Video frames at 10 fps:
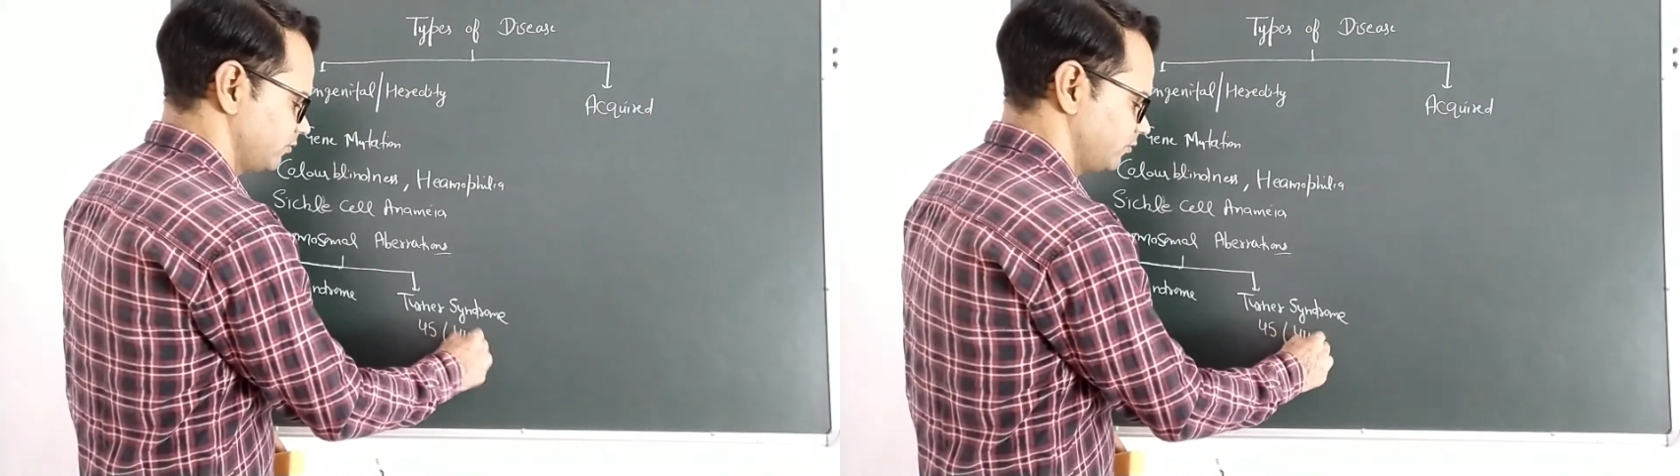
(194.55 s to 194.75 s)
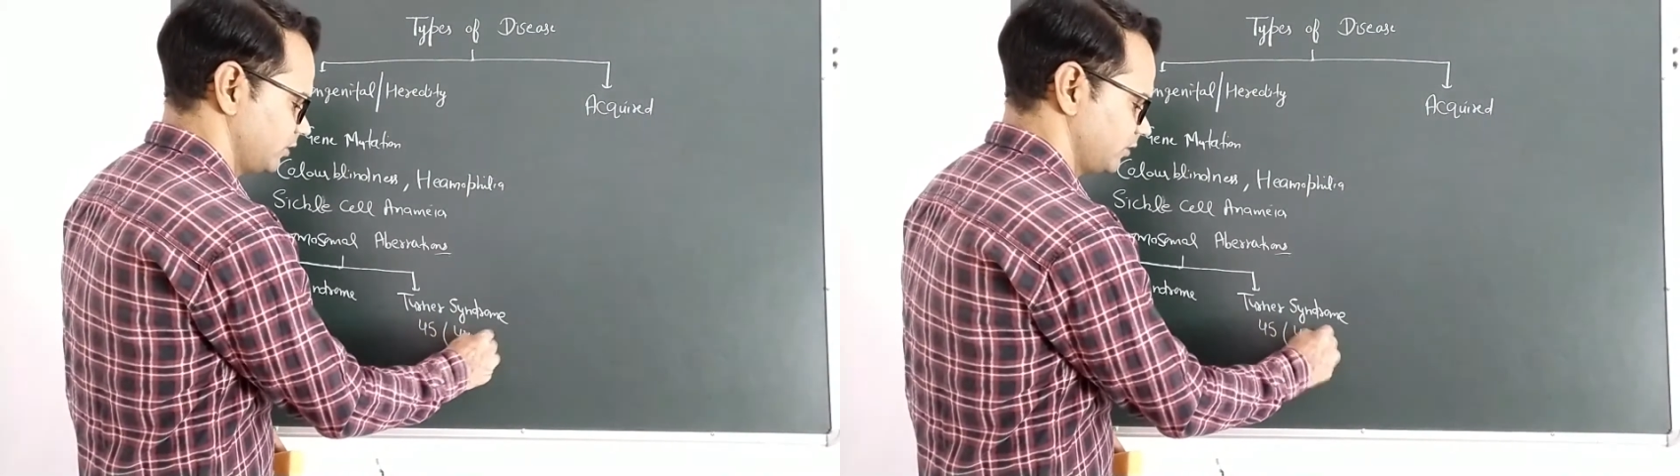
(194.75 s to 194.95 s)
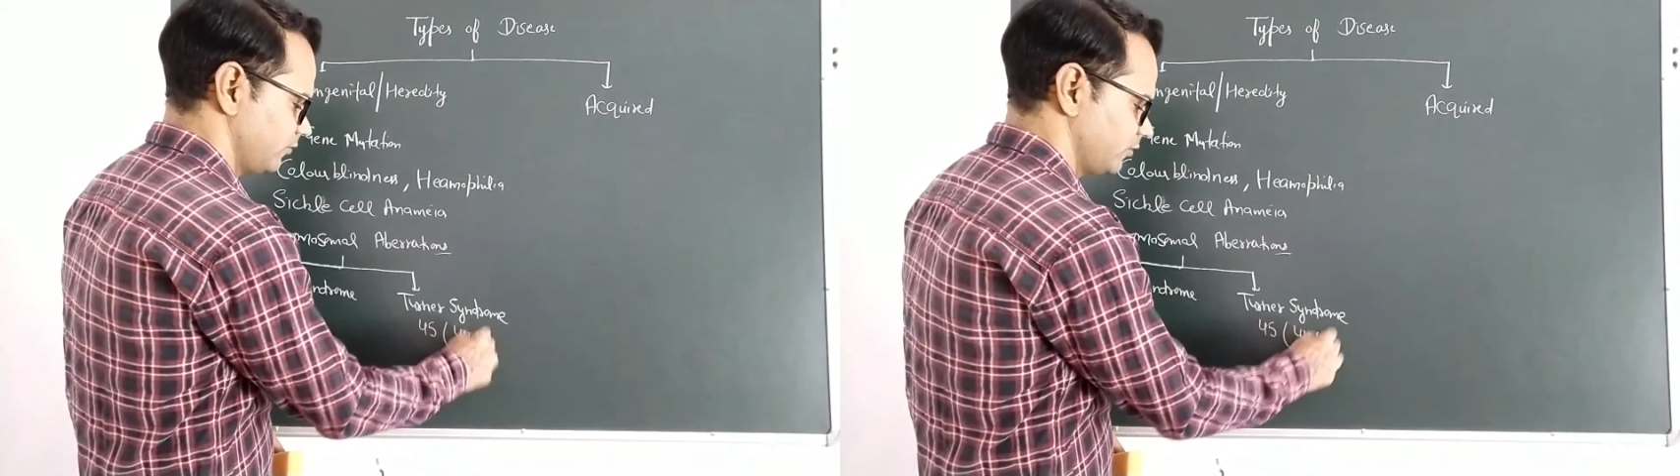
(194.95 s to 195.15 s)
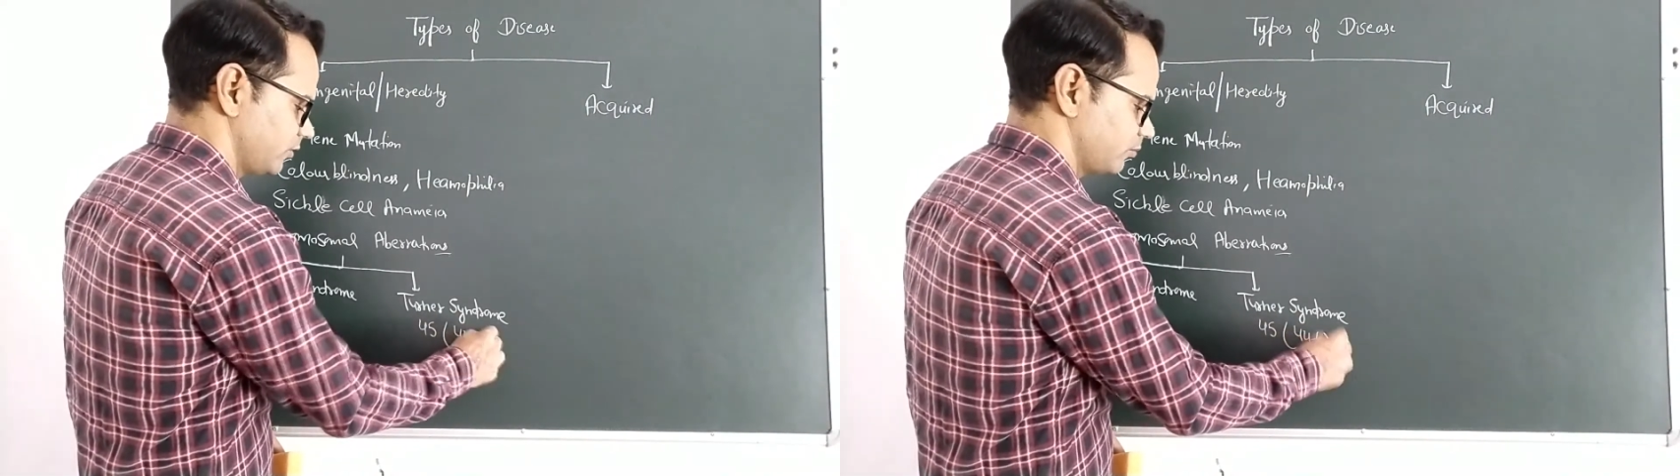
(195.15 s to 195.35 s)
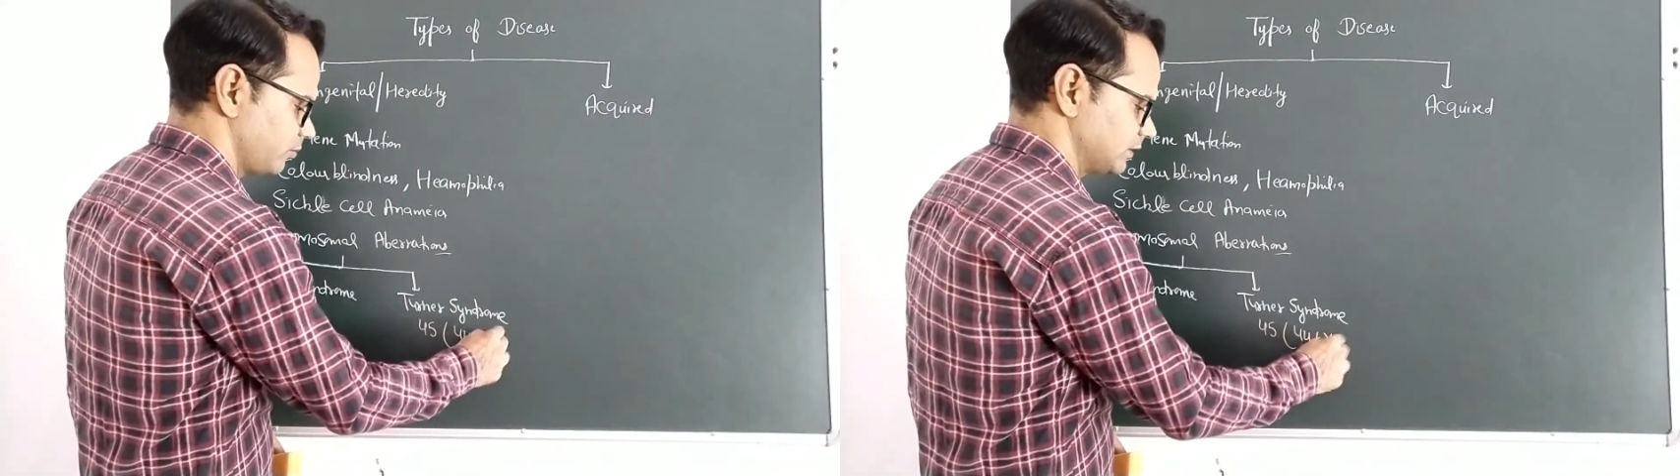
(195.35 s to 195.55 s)

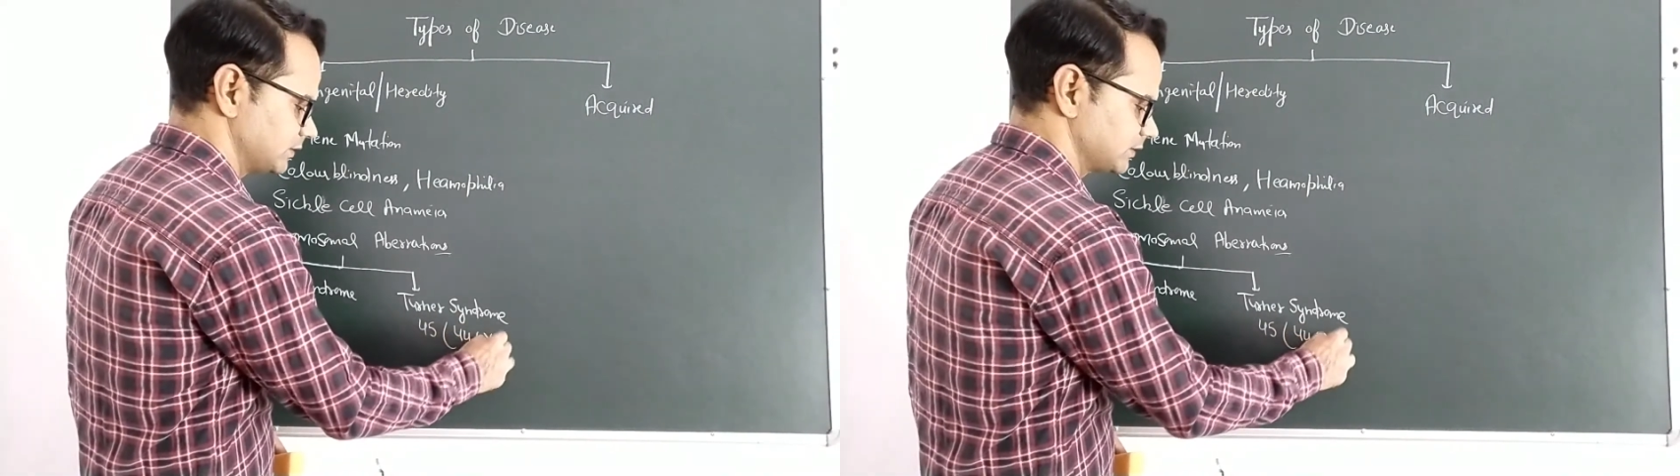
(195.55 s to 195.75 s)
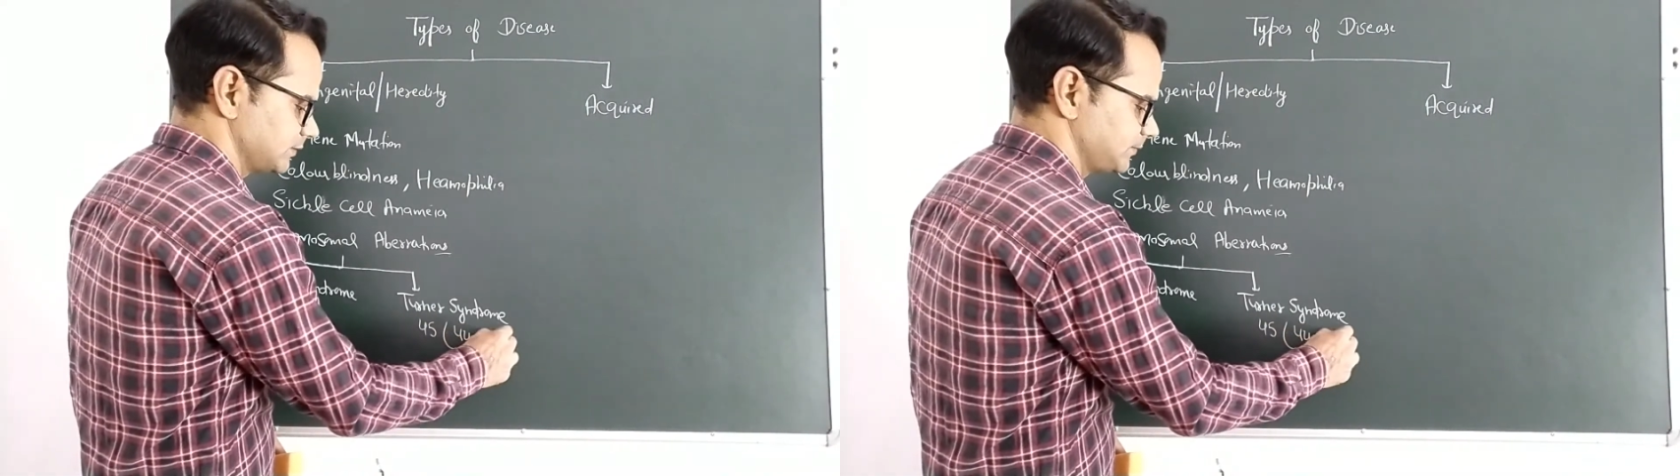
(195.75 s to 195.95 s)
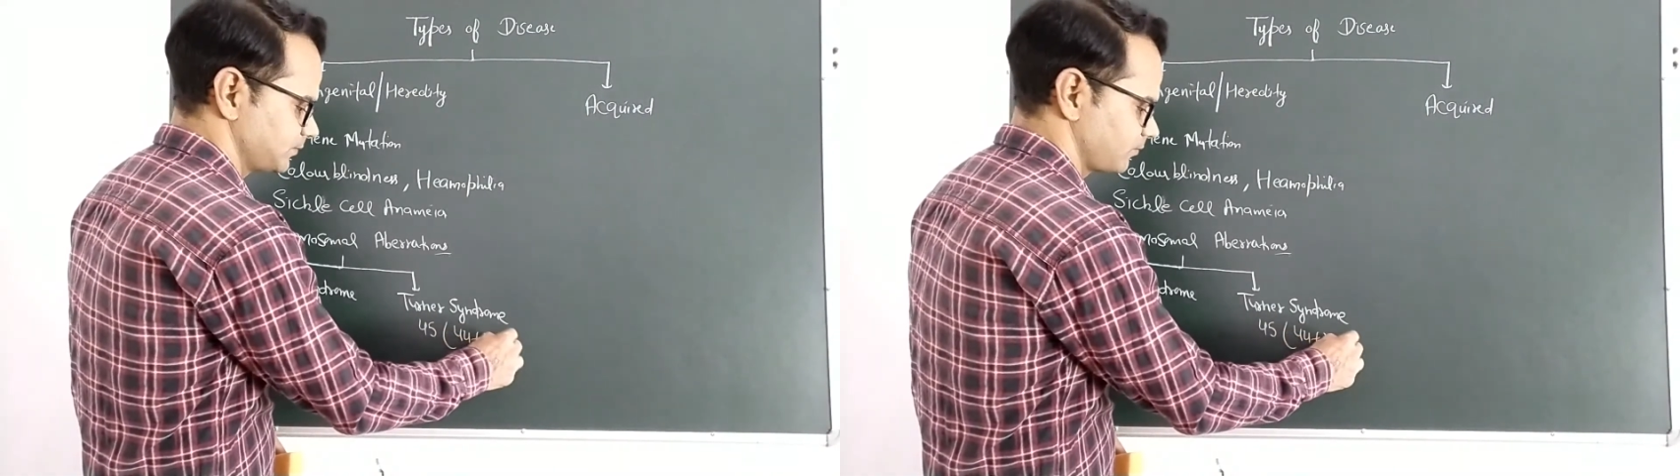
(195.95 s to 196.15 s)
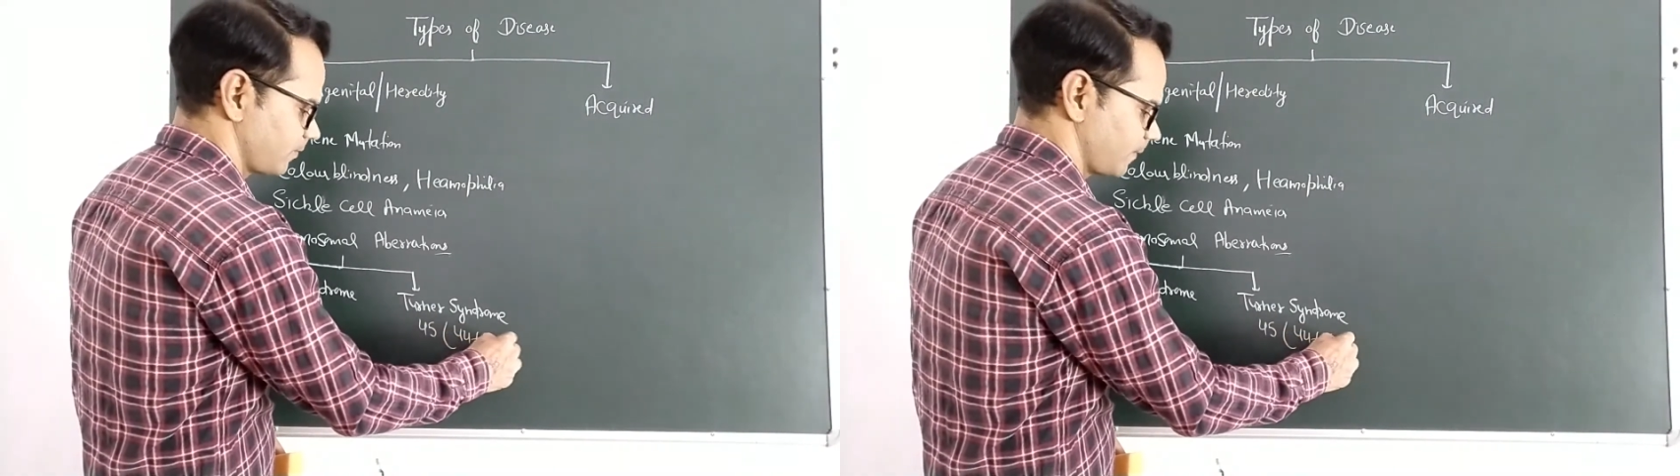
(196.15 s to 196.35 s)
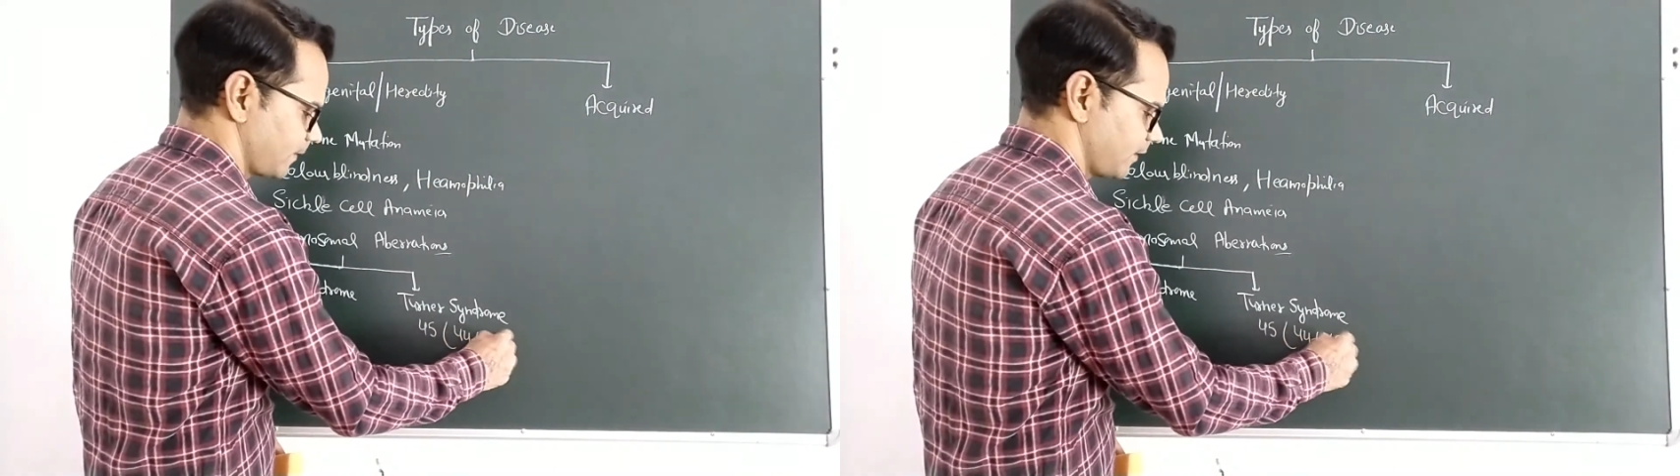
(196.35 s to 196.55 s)
forty-four plus Uh,
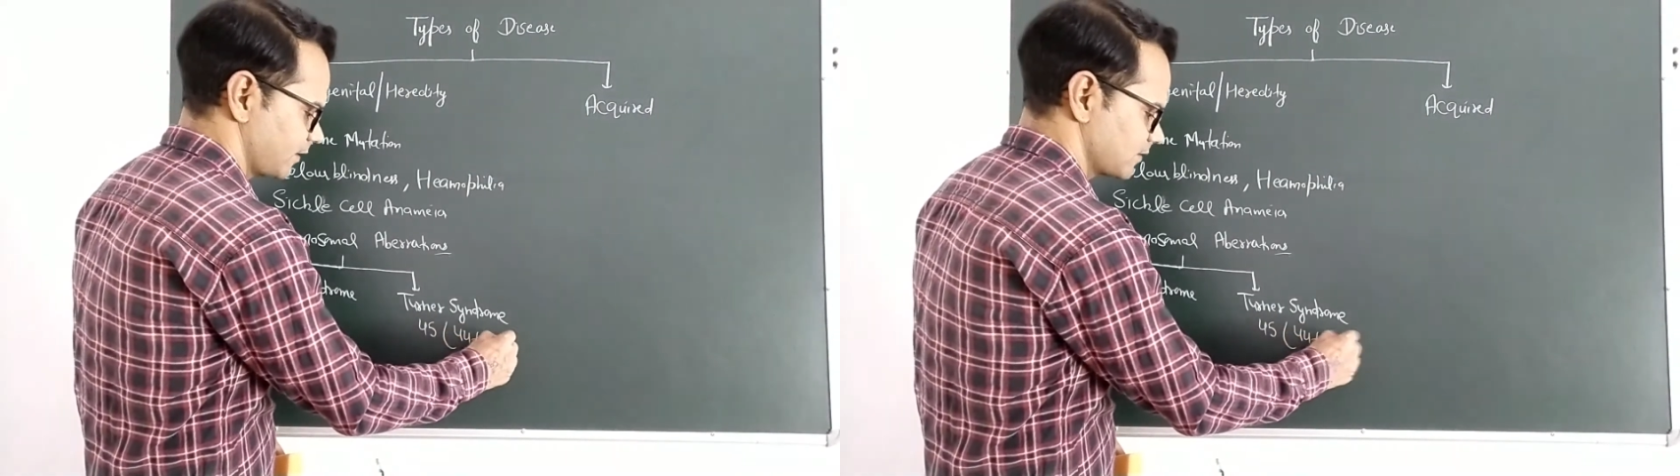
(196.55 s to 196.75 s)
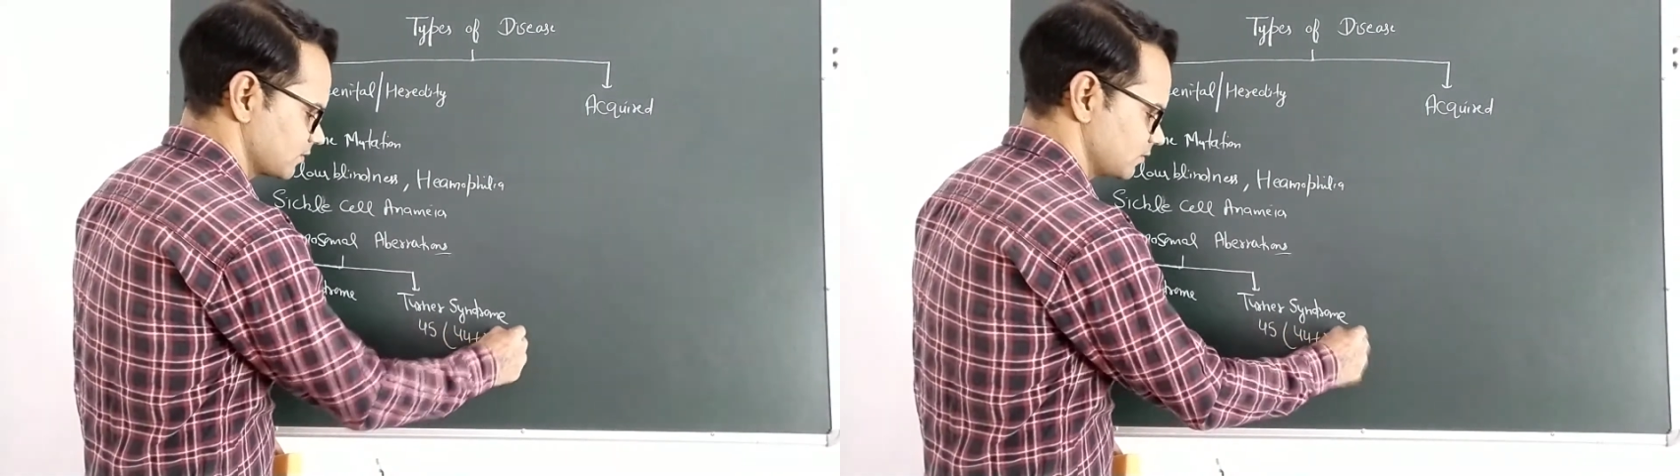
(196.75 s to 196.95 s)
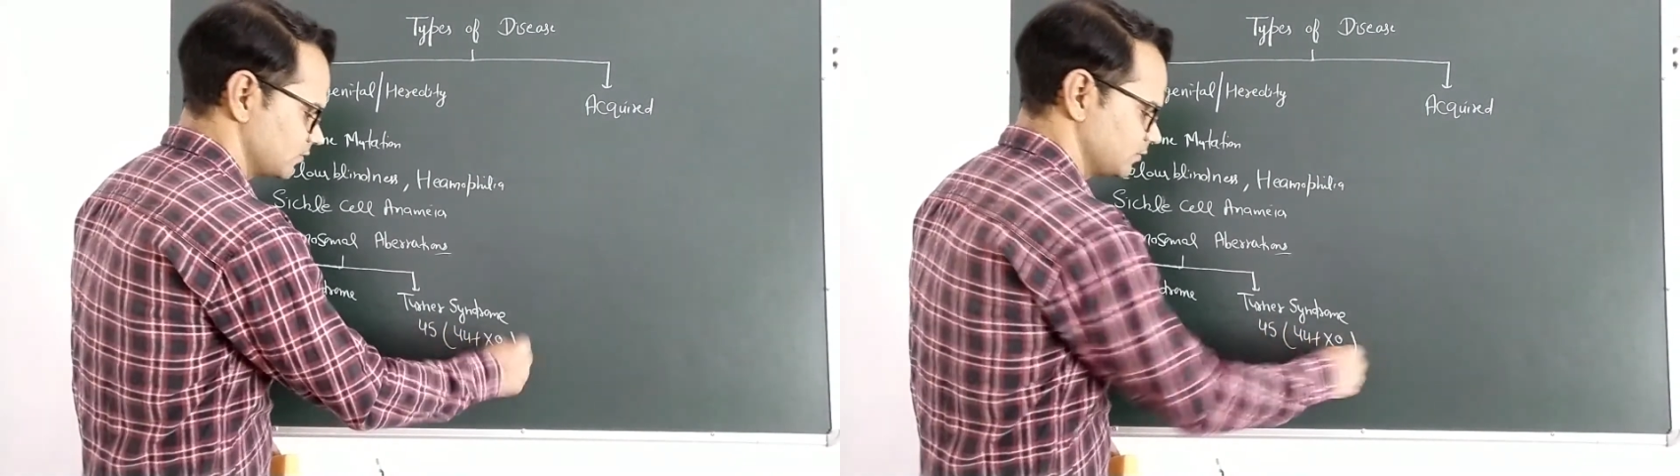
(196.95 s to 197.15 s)
X.